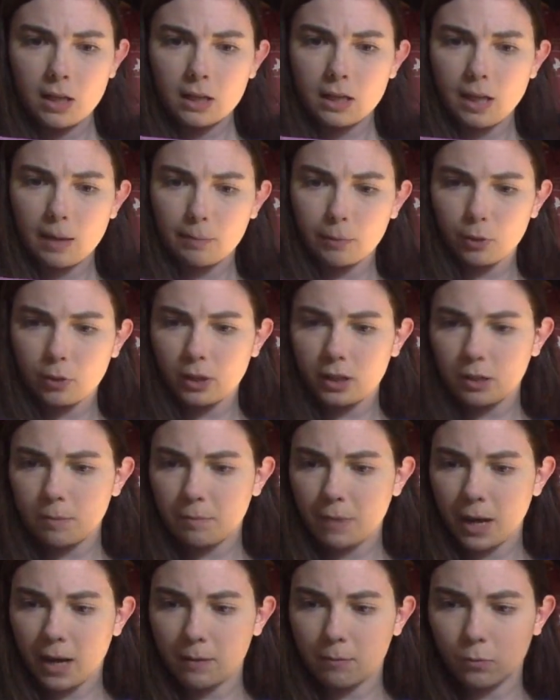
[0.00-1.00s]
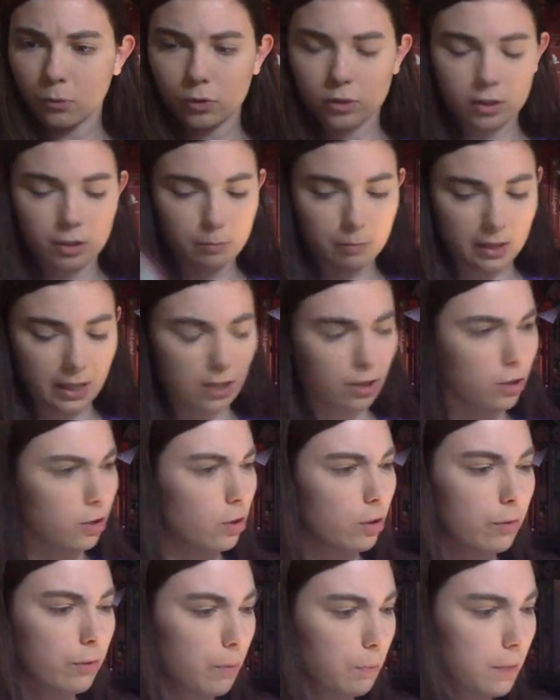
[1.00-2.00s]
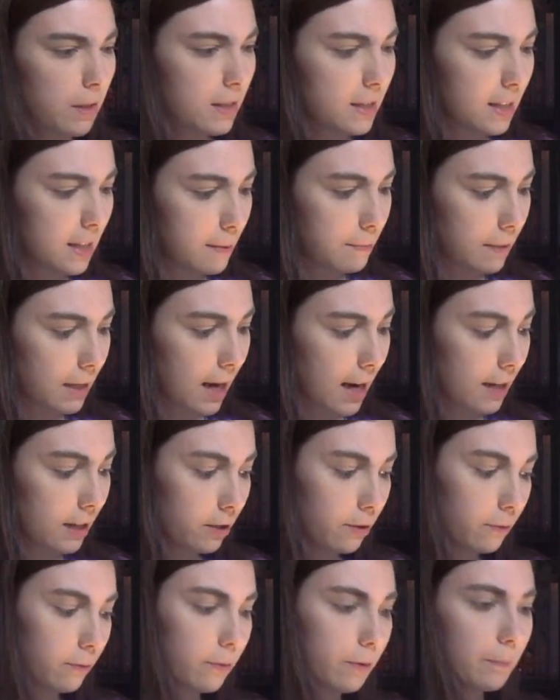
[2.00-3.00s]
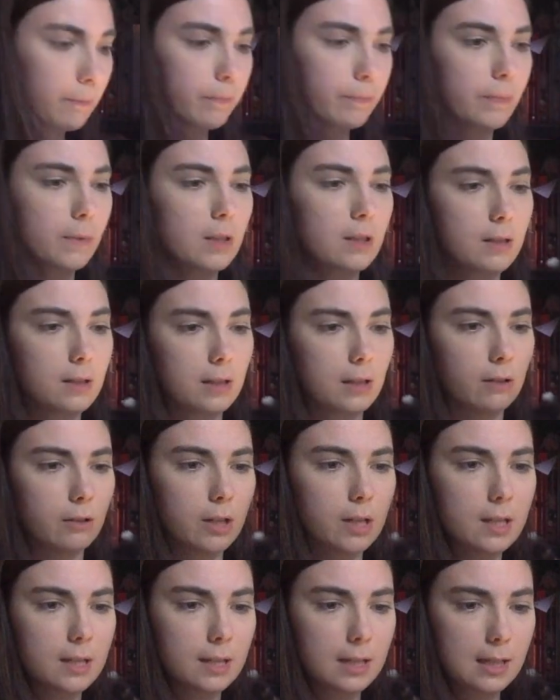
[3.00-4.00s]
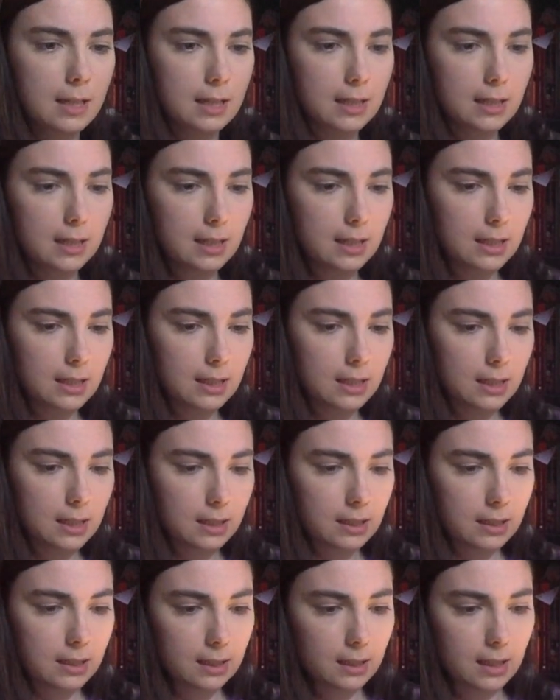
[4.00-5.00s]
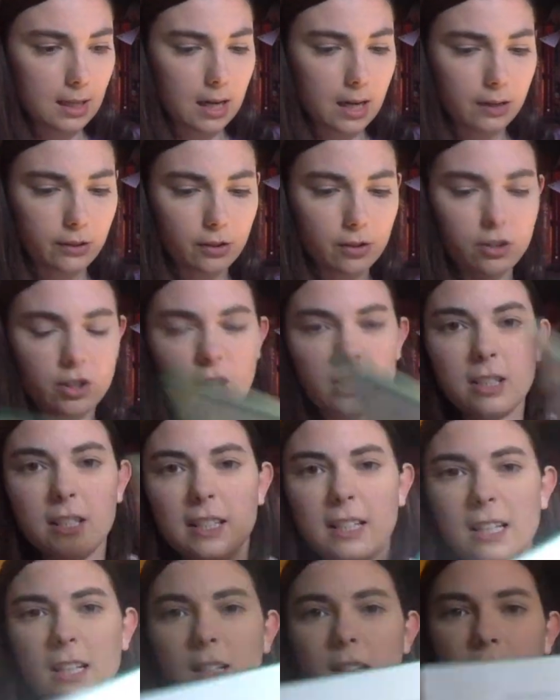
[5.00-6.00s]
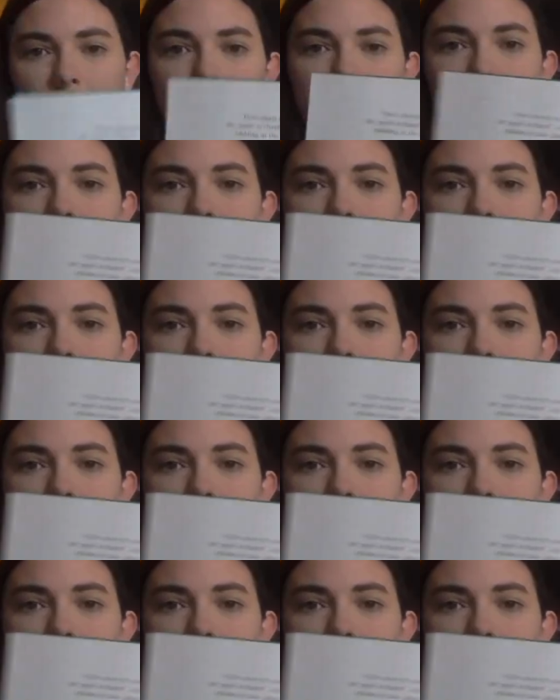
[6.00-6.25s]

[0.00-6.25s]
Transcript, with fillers: yep, created by Maurice Pledger. They're from the same kind of series. And they're just little,